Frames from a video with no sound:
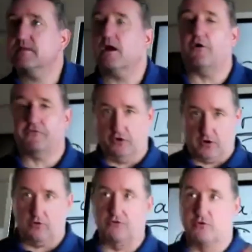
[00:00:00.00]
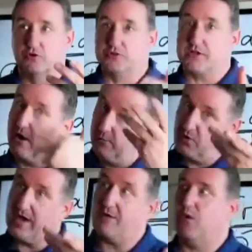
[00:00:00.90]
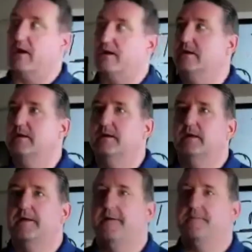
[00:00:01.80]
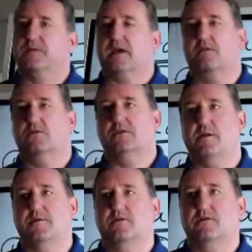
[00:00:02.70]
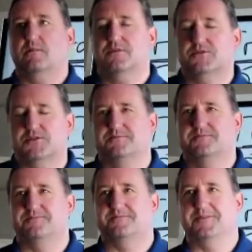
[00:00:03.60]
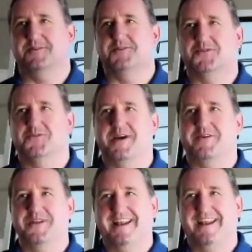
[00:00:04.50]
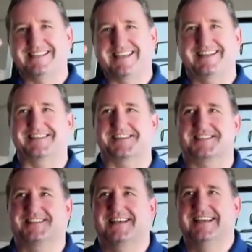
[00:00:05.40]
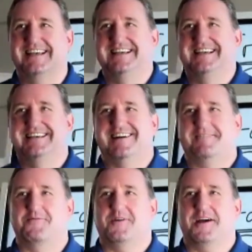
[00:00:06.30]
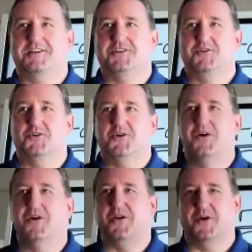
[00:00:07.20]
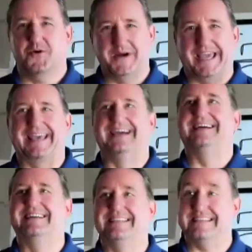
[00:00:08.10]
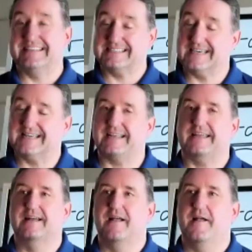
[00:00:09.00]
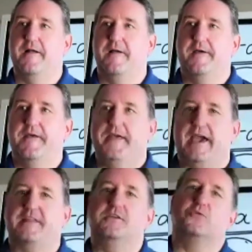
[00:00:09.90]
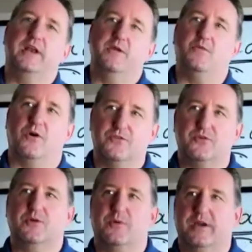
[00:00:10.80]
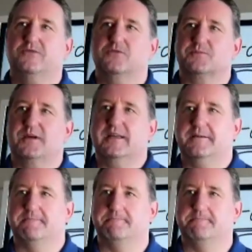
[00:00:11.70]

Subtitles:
Of your own rules. I hope you have one. Can you tell me your numbers? Oh, very less answers. I'm quite sure, no way. Exactly. And you're really wondering why you lose money?